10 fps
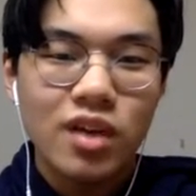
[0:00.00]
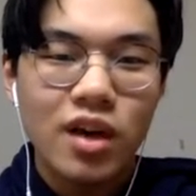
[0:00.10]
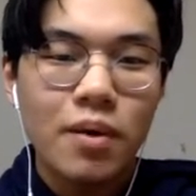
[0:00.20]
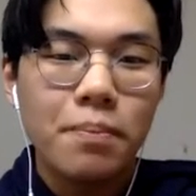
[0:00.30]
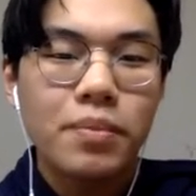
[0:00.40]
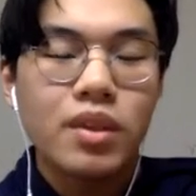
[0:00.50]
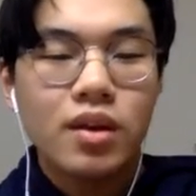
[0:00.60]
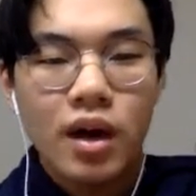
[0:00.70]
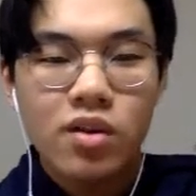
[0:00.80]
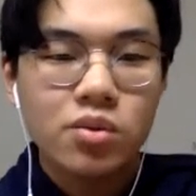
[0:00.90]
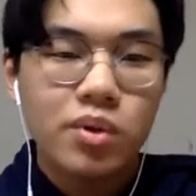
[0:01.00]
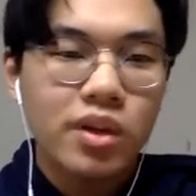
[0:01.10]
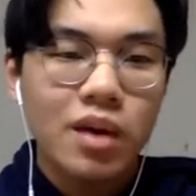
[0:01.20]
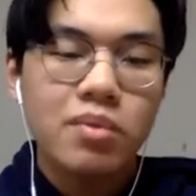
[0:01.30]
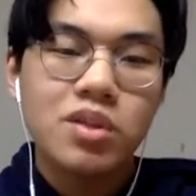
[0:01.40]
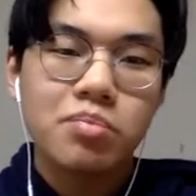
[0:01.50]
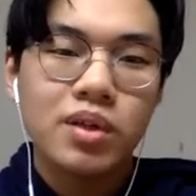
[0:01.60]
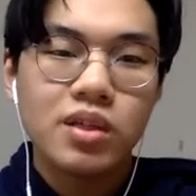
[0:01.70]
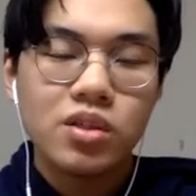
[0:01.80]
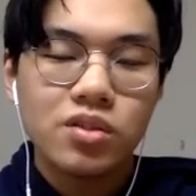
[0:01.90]
I know the one at Cambridge is
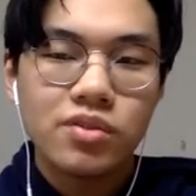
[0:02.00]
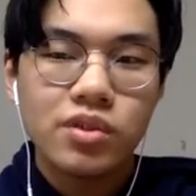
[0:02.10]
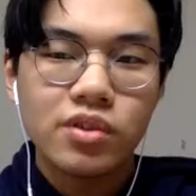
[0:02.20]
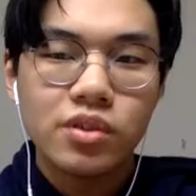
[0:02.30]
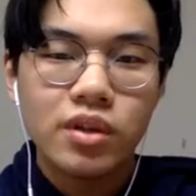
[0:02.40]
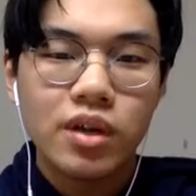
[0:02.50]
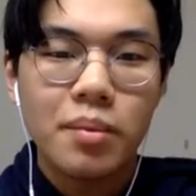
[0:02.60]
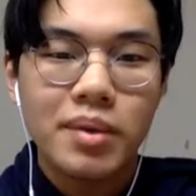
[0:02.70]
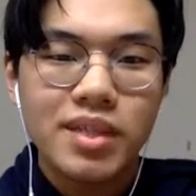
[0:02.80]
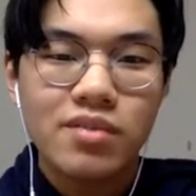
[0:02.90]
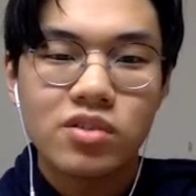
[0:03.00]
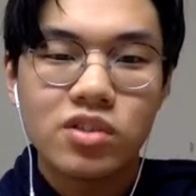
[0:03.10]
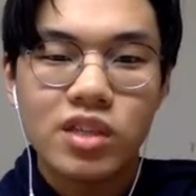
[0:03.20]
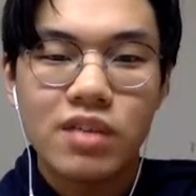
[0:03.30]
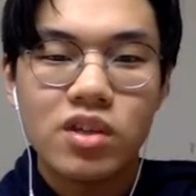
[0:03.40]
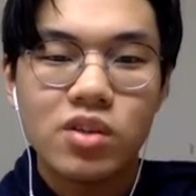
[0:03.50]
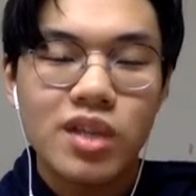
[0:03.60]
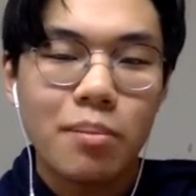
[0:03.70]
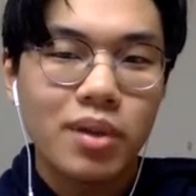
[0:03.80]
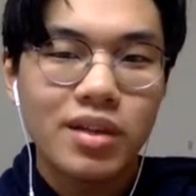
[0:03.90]
pretty useful in terms of just giving you
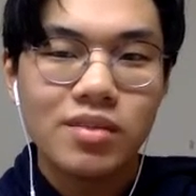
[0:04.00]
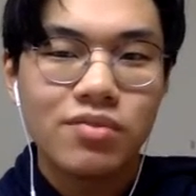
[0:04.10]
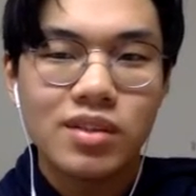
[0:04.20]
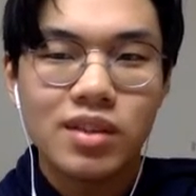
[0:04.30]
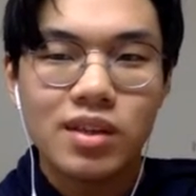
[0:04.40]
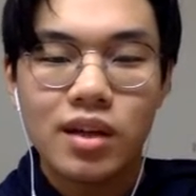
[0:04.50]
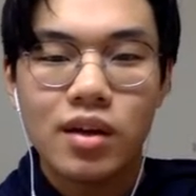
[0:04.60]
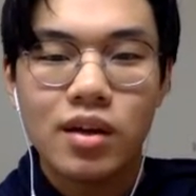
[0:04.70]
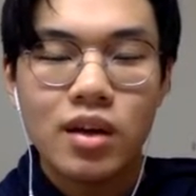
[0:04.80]
templates and things like that.